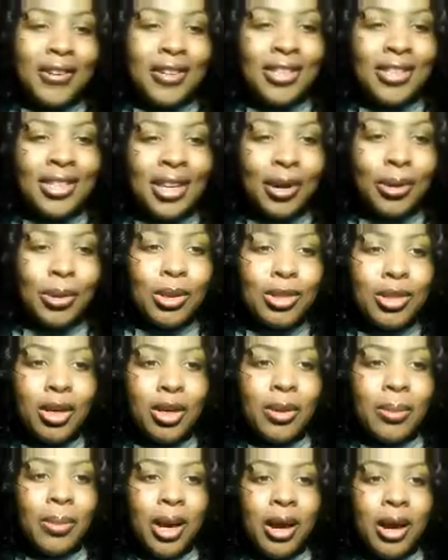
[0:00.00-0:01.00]
first thing I want to
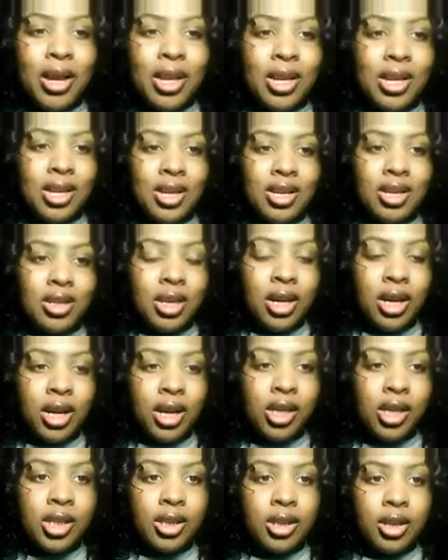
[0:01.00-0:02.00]
talk about is
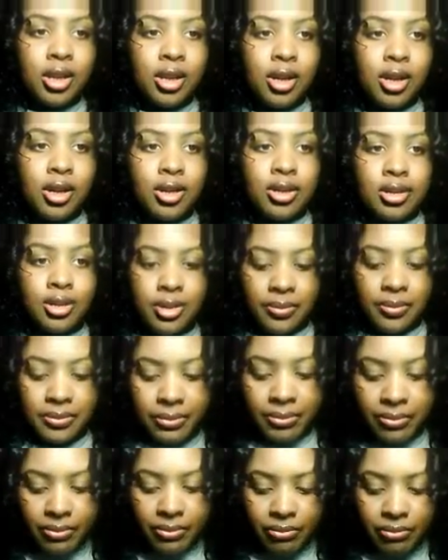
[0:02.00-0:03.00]
hood salons.
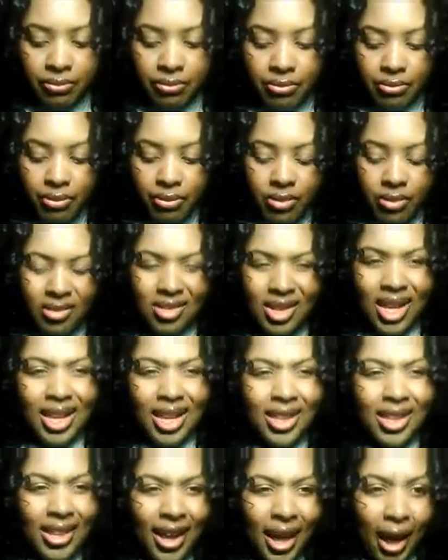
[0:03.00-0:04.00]

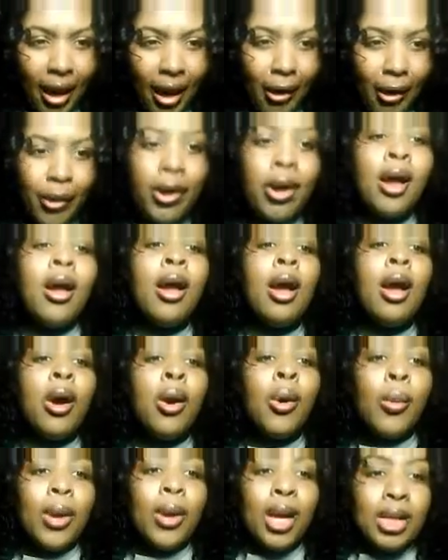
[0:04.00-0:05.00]
Now,
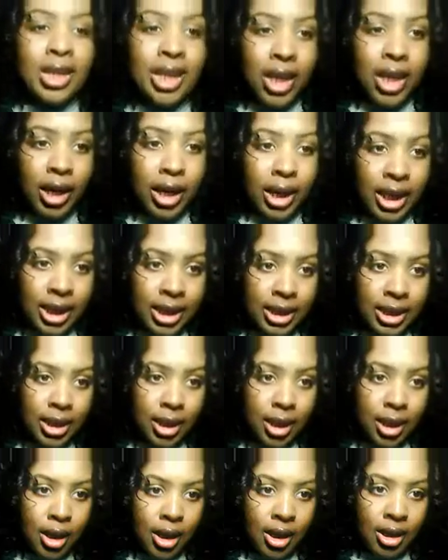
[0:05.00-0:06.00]
when I say hood
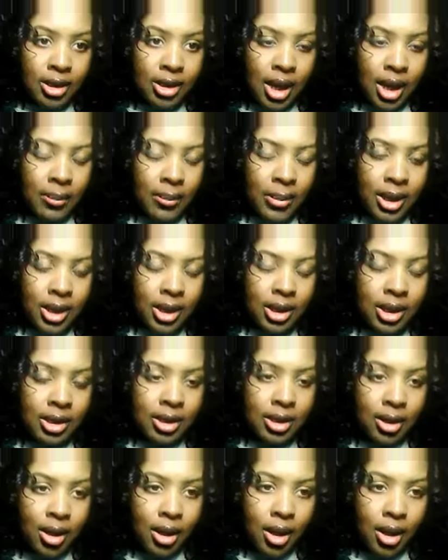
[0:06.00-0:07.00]
salons, I mean the
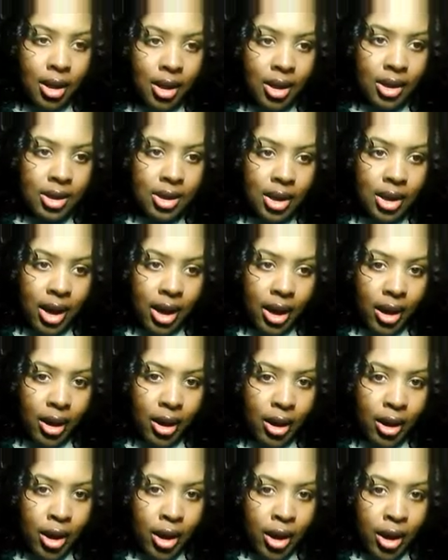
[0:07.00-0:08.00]
salons
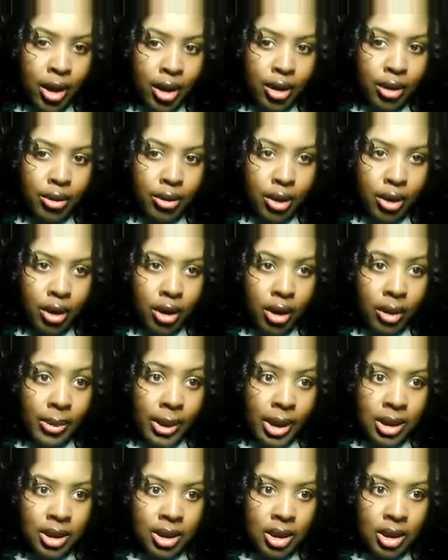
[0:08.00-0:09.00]
that are
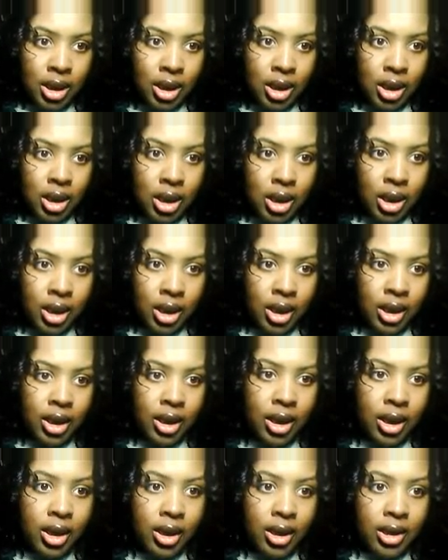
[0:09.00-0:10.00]
basically in the hood.
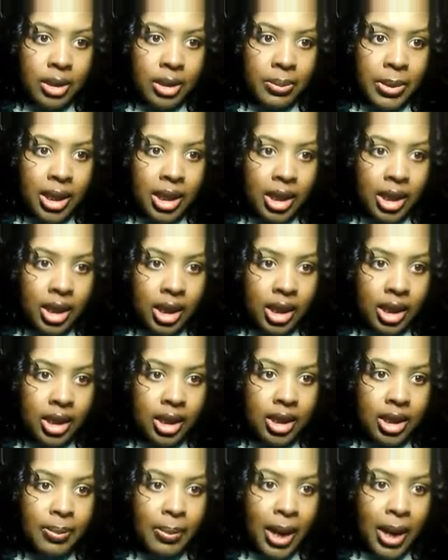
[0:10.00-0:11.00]
The
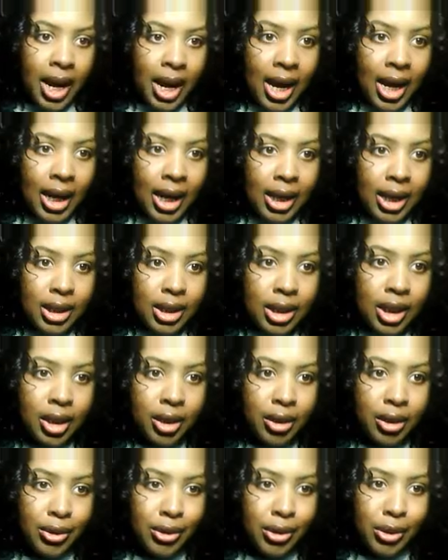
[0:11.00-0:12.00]
Dominican spots,
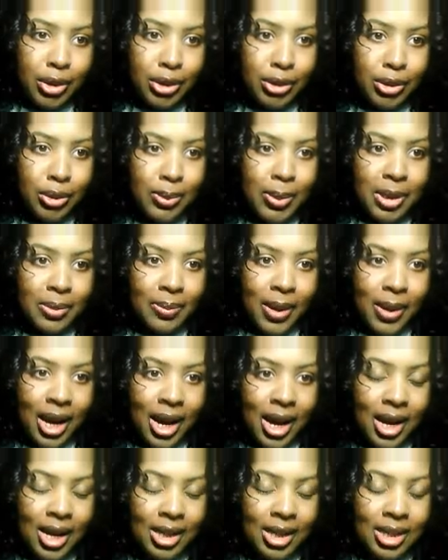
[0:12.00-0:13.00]
the doobie
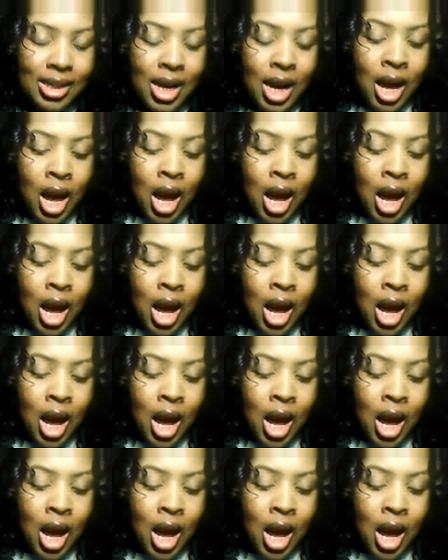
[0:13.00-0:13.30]
spots,